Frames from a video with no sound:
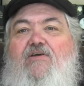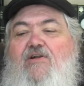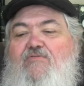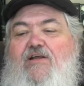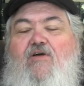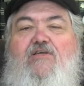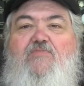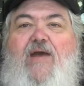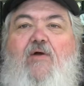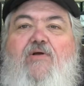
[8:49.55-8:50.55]
you know, did all
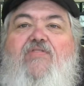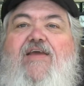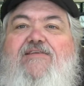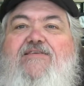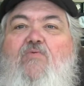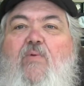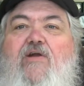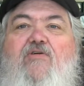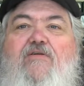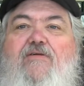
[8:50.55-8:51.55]
these power things and
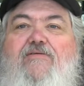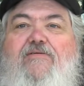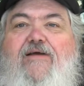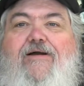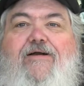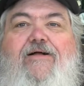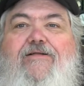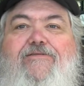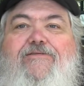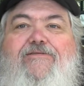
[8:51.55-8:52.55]
weird
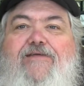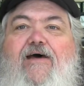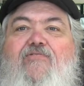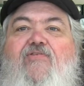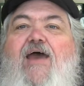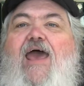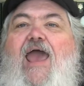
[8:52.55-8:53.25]
occult stuff,